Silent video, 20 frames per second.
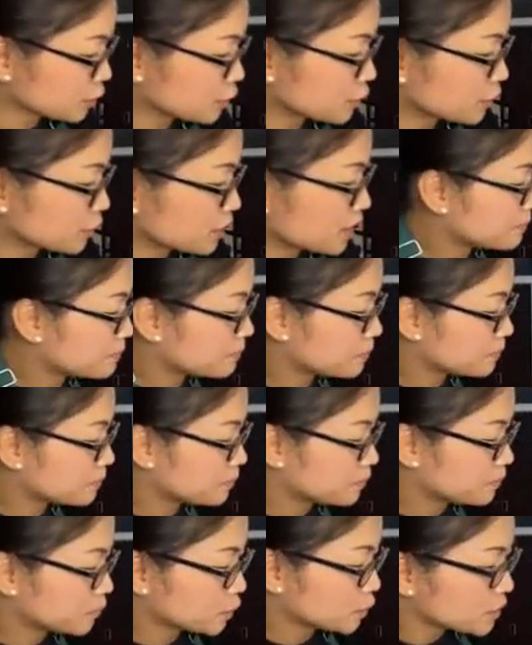
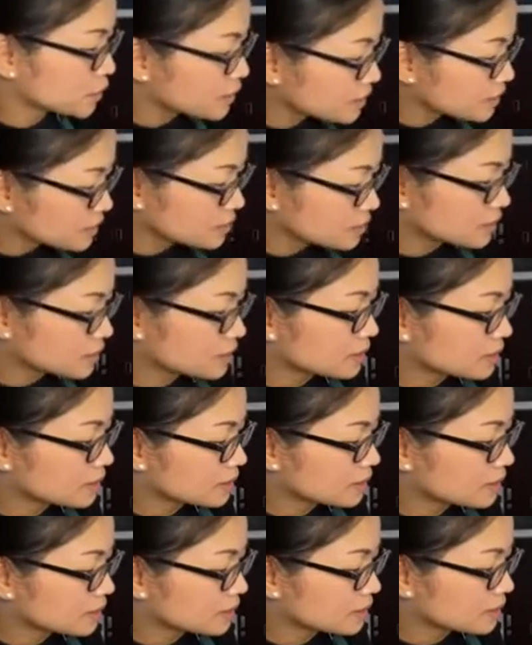cooking Put it
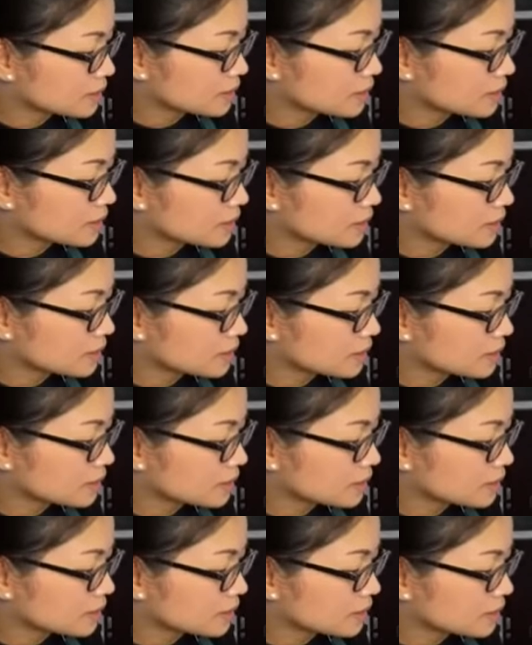in another
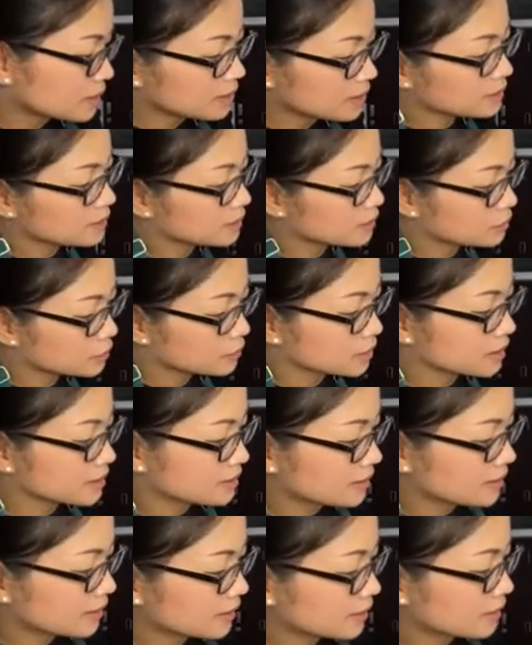and
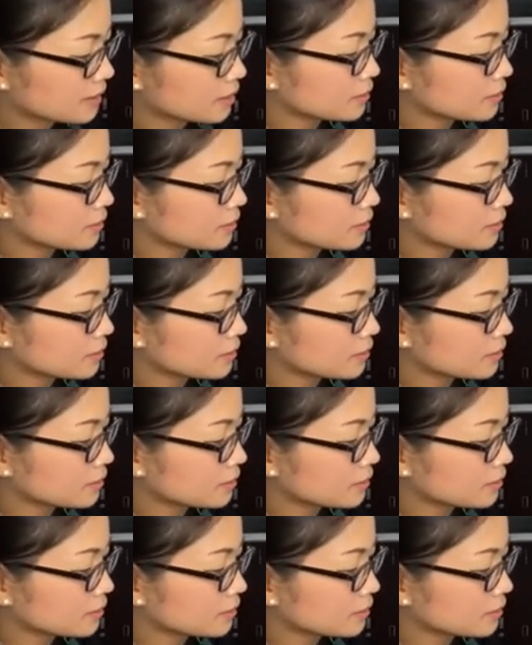cool it